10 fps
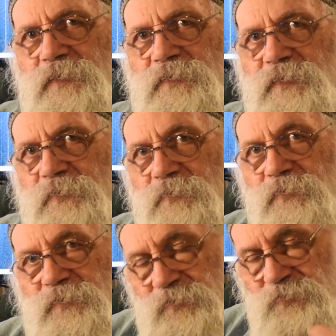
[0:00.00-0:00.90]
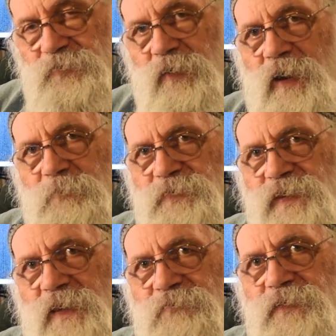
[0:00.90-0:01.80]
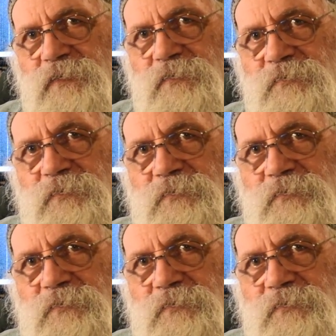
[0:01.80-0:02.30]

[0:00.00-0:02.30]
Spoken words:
that are described as having